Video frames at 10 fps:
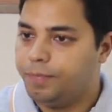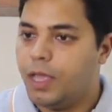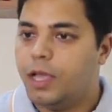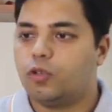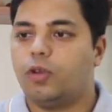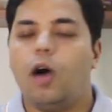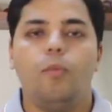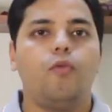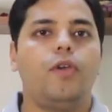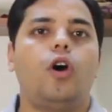So
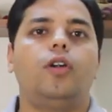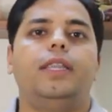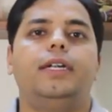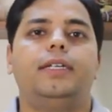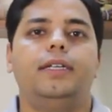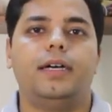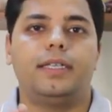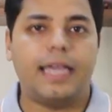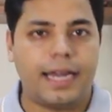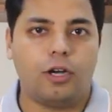now moving on to the
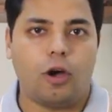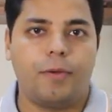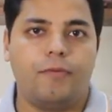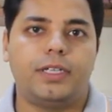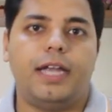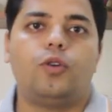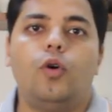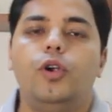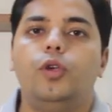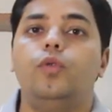second topic, which I
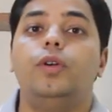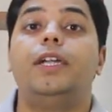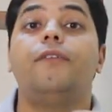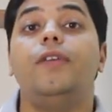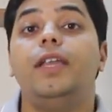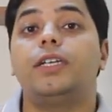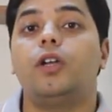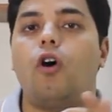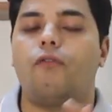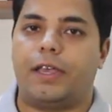told you,
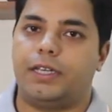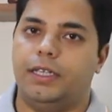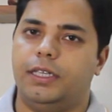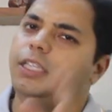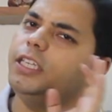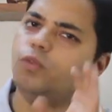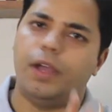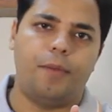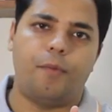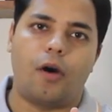definition of extension. This is
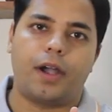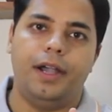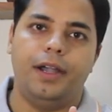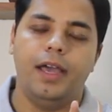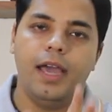very important.